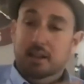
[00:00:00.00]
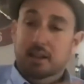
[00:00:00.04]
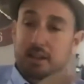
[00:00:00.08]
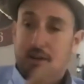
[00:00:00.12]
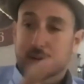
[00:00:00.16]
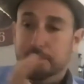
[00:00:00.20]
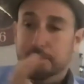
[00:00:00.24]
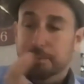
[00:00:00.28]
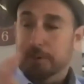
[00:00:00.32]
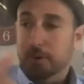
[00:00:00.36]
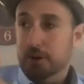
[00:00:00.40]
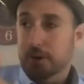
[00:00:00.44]

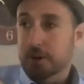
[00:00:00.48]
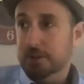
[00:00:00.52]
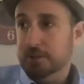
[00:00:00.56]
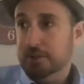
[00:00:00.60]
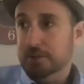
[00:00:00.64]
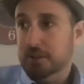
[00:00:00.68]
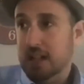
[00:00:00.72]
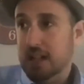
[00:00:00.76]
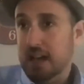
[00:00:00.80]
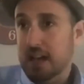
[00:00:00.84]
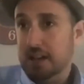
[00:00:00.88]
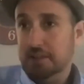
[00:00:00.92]
The
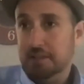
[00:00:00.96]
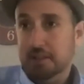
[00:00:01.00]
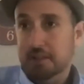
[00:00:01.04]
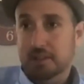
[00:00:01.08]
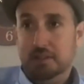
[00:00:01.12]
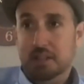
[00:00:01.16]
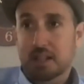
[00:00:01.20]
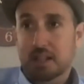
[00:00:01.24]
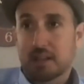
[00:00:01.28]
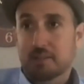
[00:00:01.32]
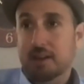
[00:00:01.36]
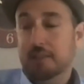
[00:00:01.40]
reporters, Klaus and
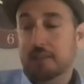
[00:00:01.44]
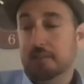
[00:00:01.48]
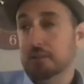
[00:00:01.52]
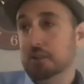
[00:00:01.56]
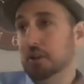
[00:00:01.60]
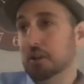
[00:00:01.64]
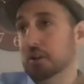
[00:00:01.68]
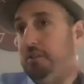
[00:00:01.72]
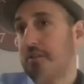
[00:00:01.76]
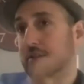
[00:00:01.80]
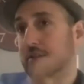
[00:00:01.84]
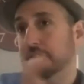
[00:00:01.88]
his team, have
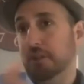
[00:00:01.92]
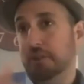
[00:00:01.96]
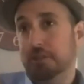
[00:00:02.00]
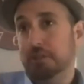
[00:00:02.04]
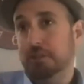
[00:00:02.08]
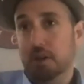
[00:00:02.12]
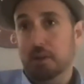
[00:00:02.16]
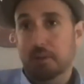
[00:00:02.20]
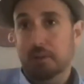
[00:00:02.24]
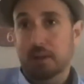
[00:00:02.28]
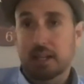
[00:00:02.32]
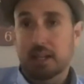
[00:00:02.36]
looked for
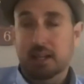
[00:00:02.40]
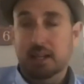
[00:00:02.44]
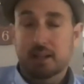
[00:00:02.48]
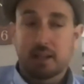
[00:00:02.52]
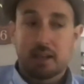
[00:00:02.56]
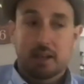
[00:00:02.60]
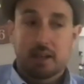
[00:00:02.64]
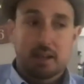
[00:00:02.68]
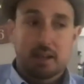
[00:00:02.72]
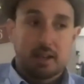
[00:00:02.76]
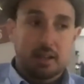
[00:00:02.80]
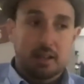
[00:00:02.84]
so many,